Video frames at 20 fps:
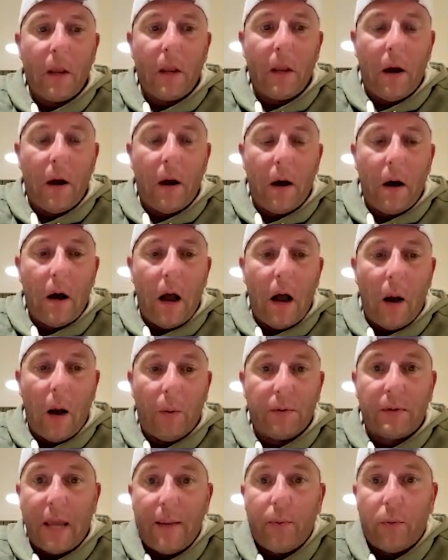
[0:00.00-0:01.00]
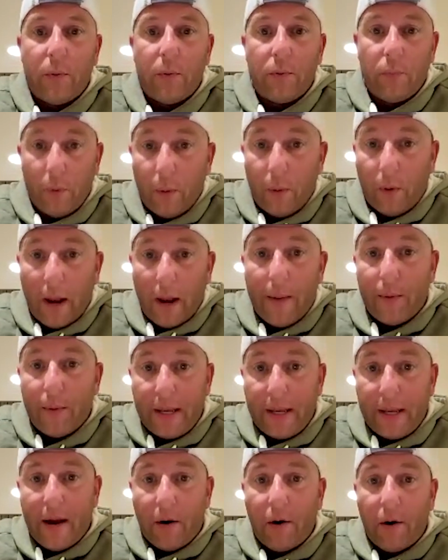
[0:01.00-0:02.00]
we were able to
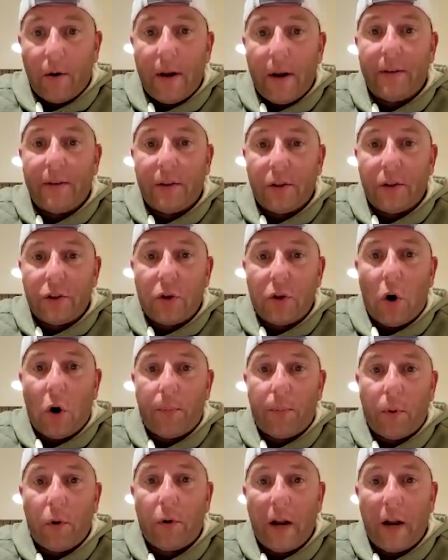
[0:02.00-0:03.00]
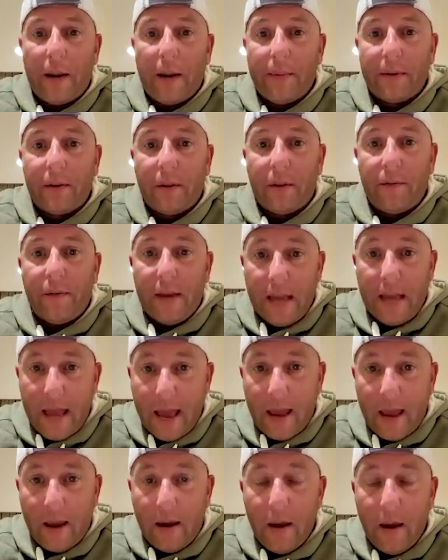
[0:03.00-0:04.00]
get her into the STAR program, into the
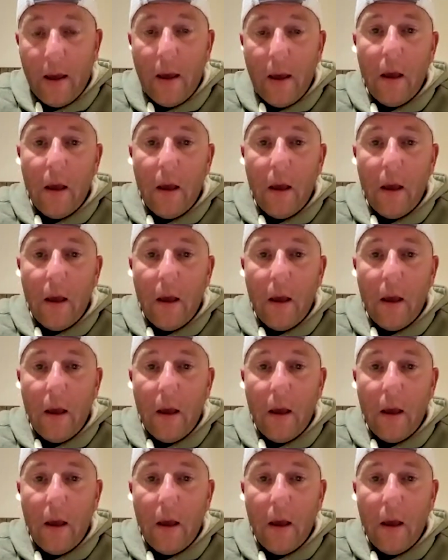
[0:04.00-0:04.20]
VA,